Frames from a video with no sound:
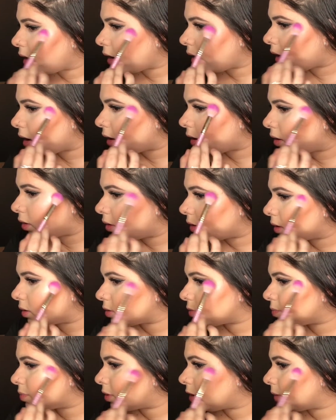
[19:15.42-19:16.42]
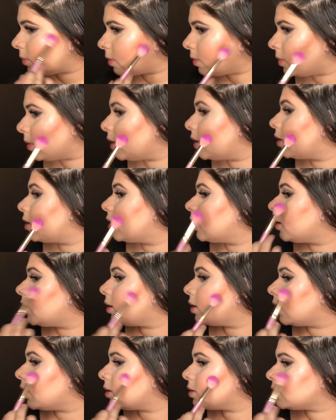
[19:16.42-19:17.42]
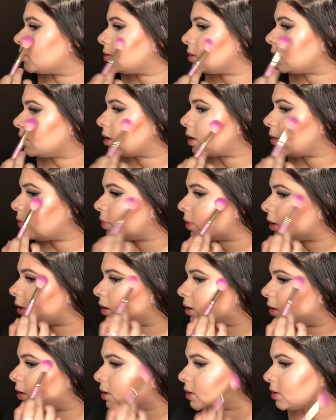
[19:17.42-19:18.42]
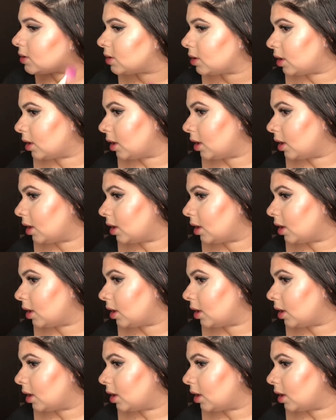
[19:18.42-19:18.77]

I know you guys probably cannot see that, but it's